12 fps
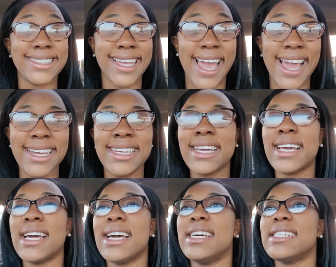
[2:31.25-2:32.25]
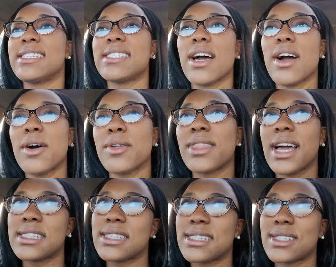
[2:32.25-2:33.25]
okay? So
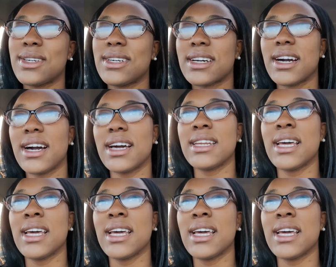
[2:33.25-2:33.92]
that's what's going on.